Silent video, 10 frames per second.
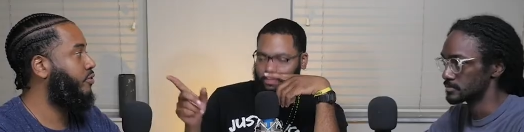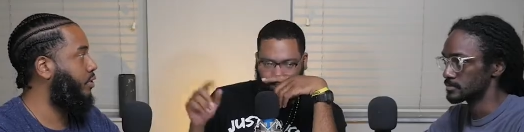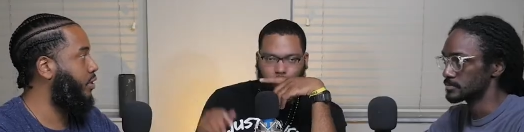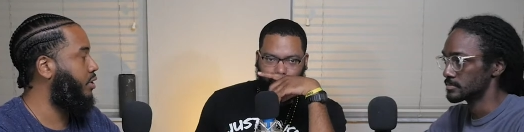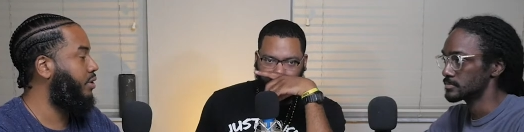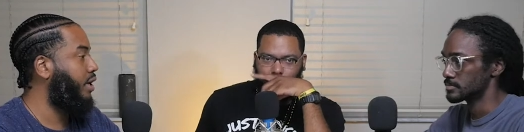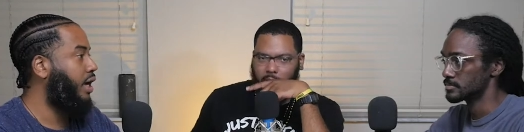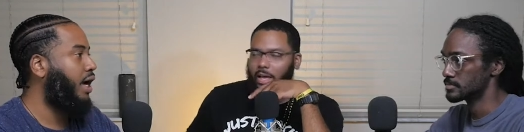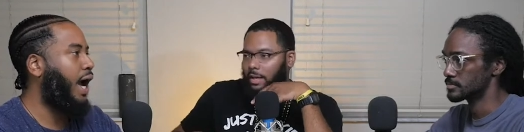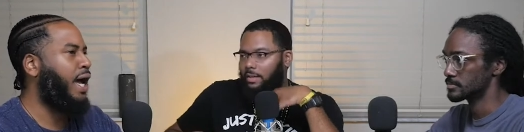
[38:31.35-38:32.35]
Speaker 1: Mm-hmm. You know?
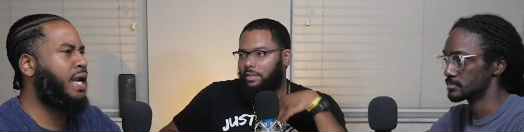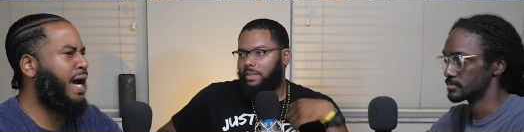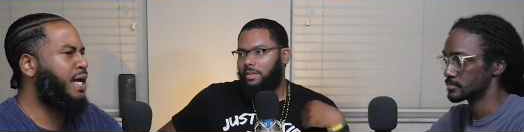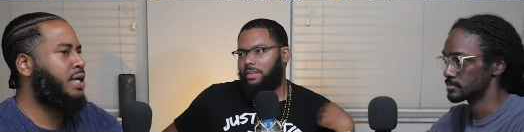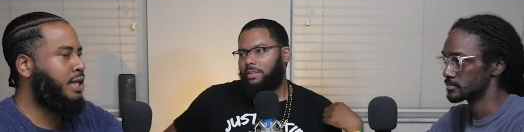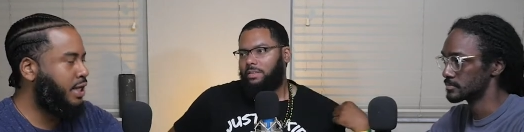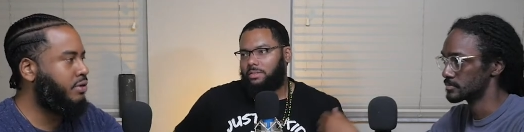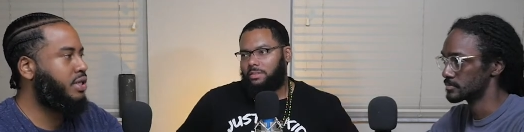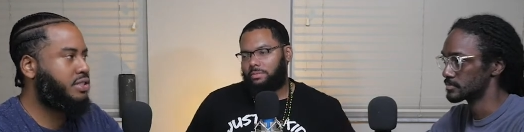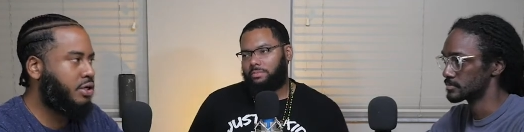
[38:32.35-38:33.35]
Yeah. And not
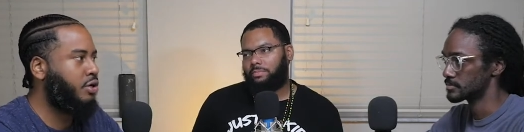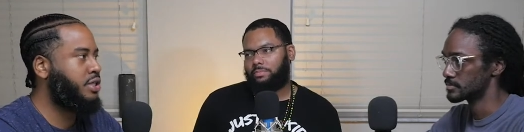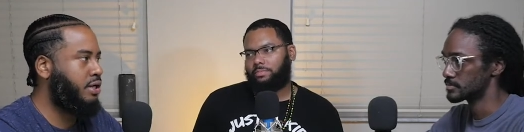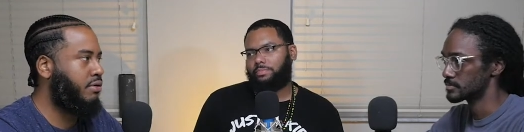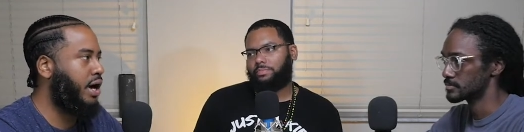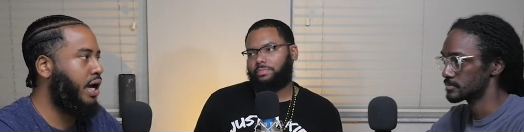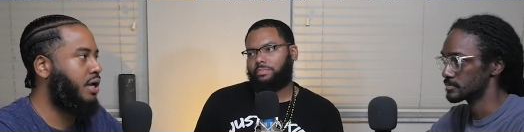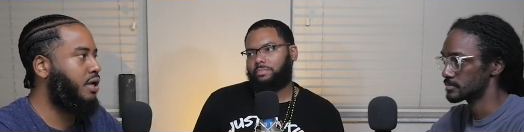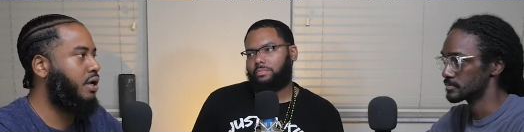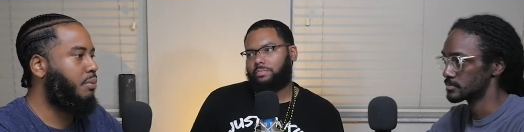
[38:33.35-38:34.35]
literally told you're
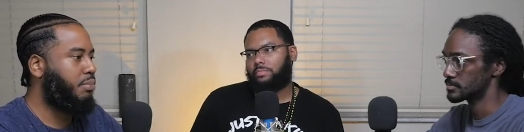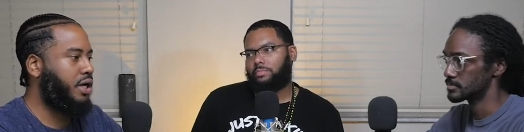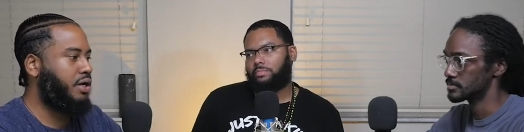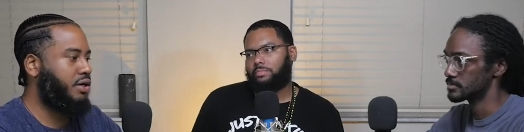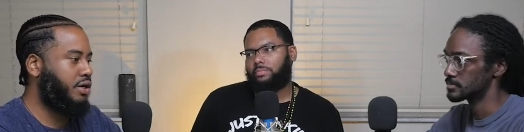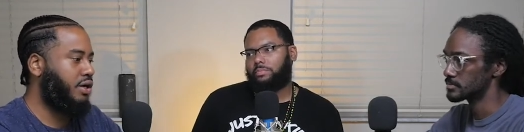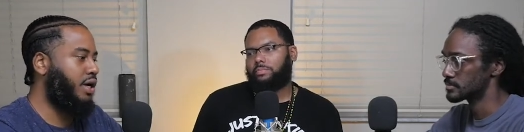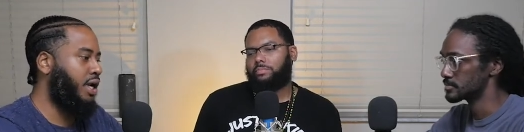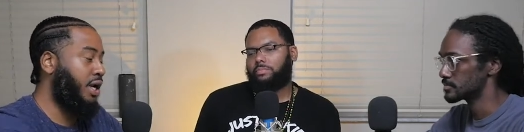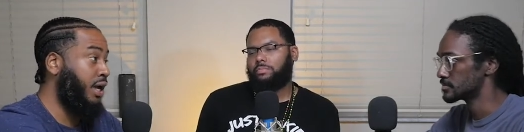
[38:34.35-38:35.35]
right, but you're
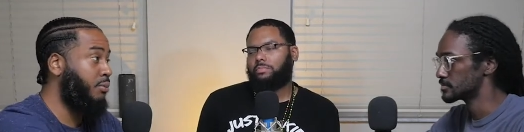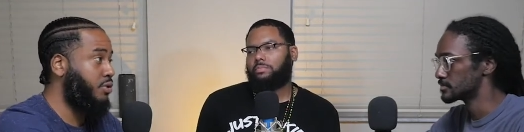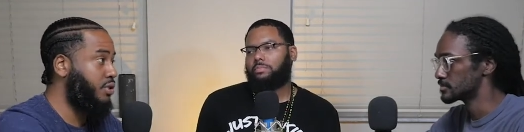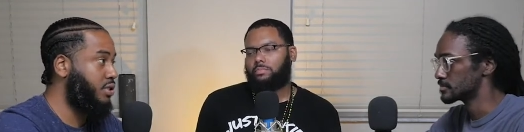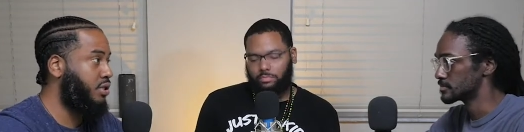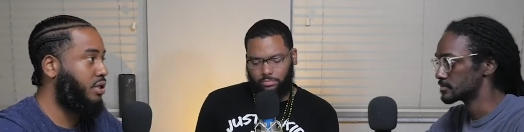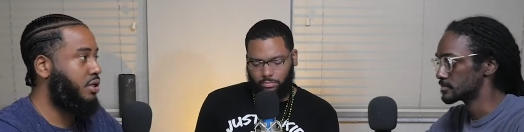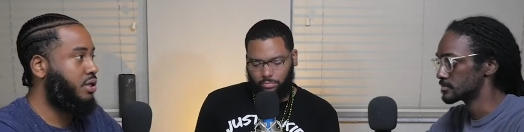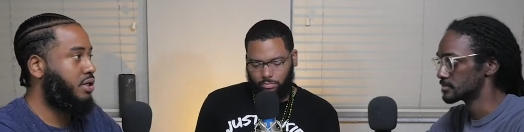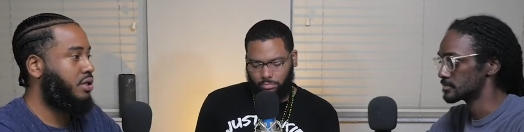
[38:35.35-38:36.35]
enabled
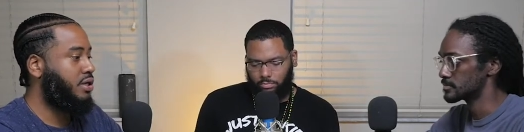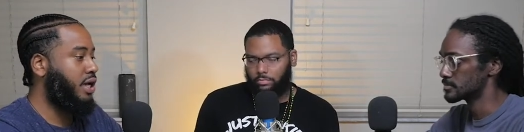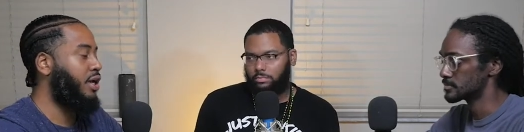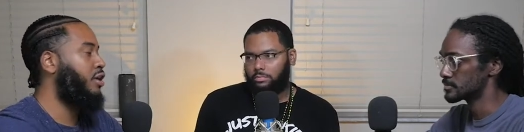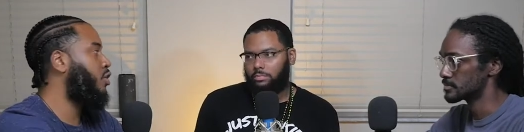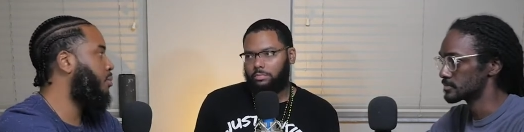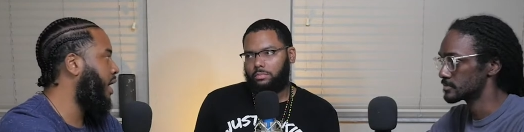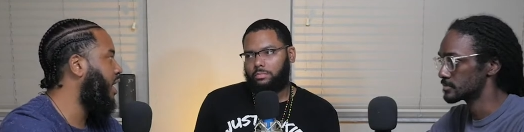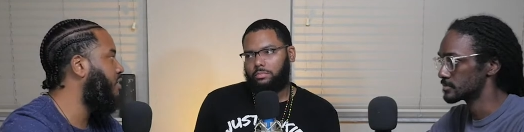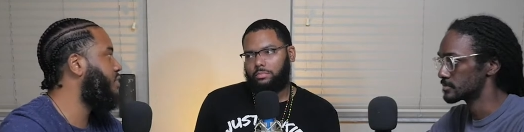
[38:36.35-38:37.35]
mm. in your
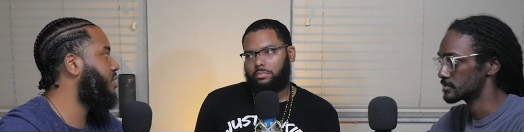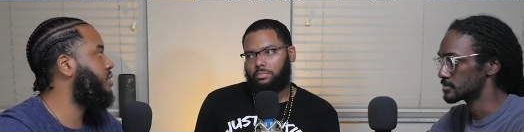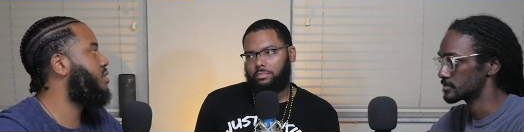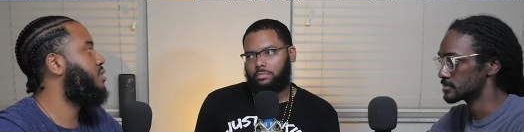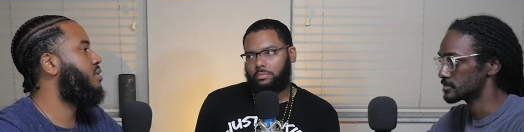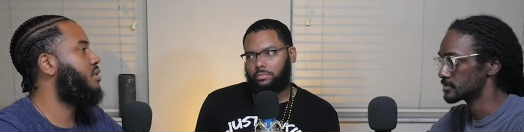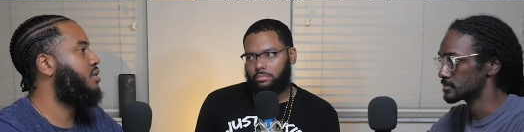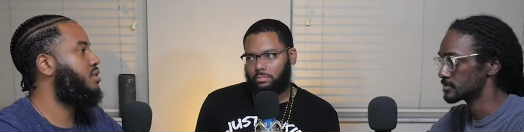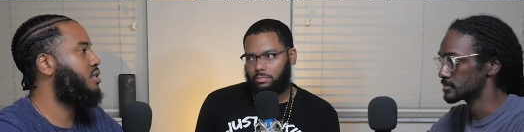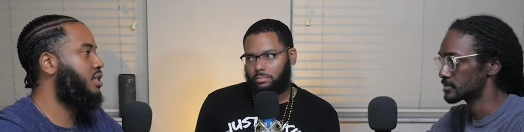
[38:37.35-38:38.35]
behaviors
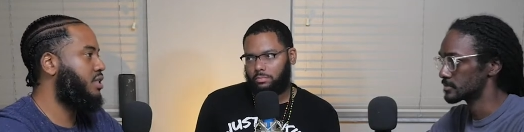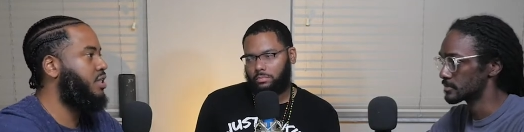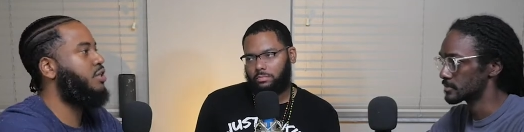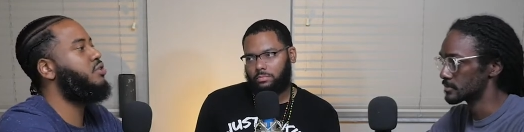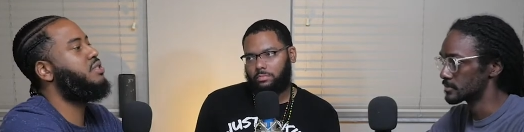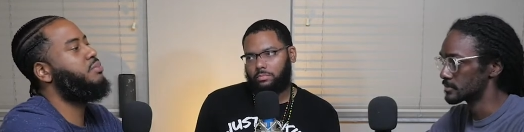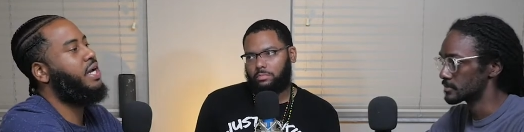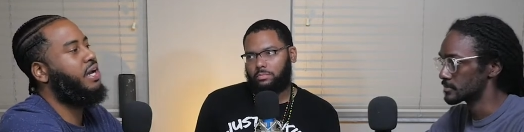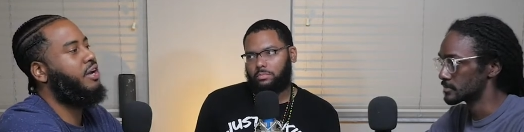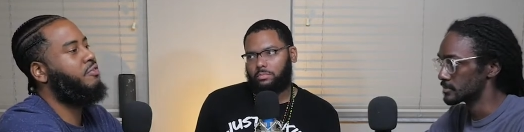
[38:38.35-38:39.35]
to continue to
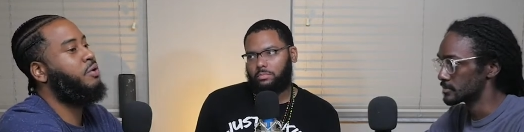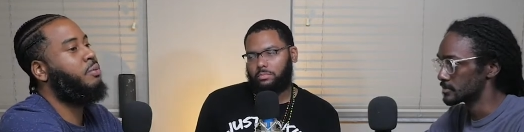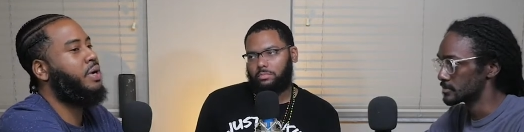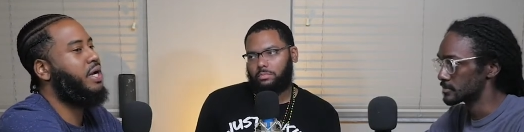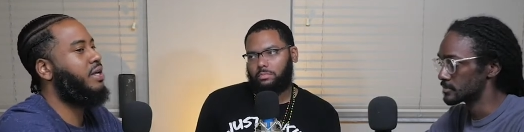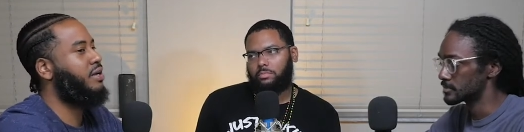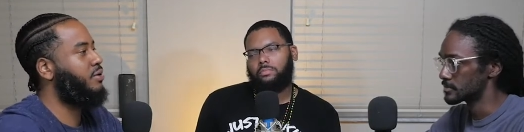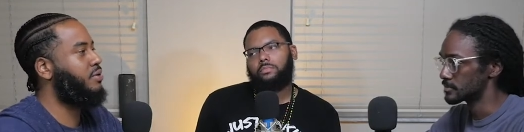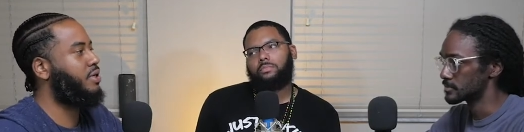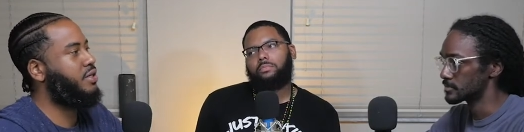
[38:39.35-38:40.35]
behave the way that you
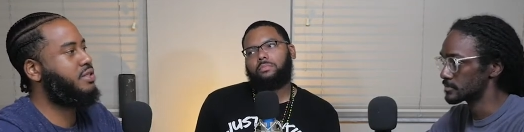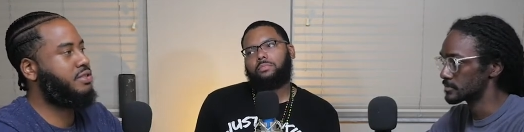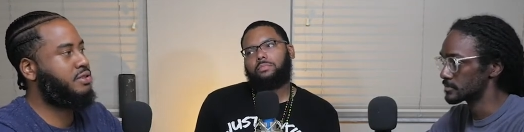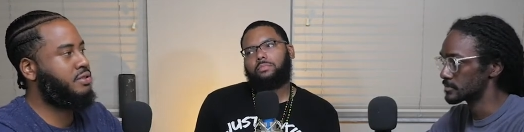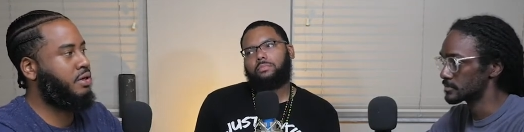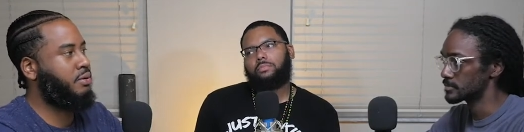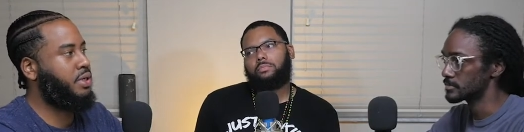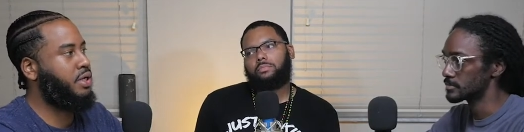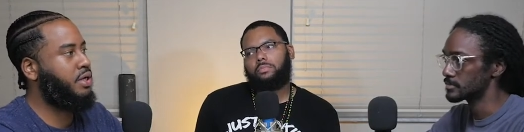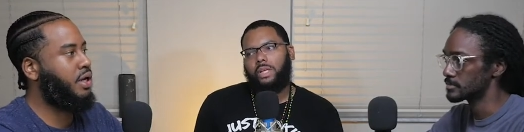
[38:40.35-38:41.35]
were nurtured. You know what I
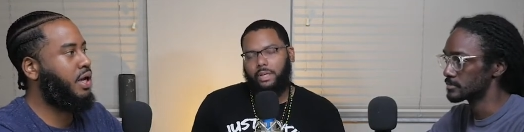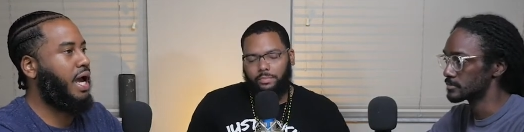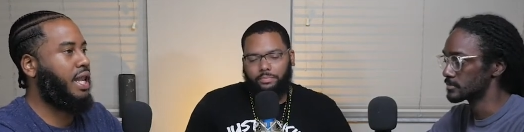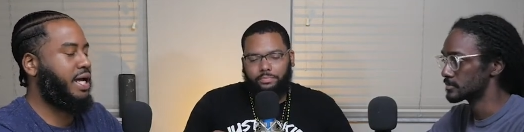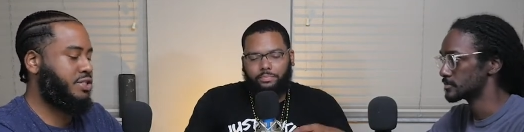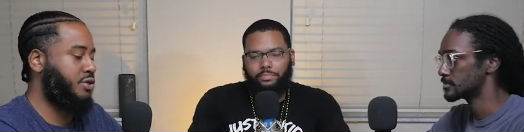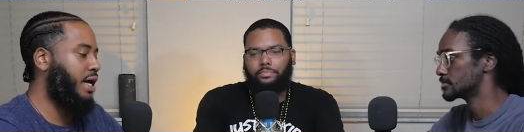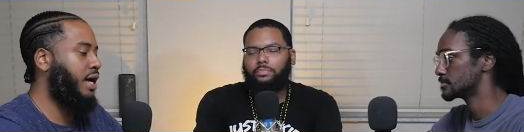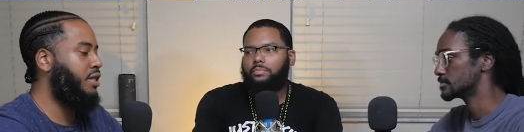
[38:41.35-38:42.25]
mean? Yeah. And like so now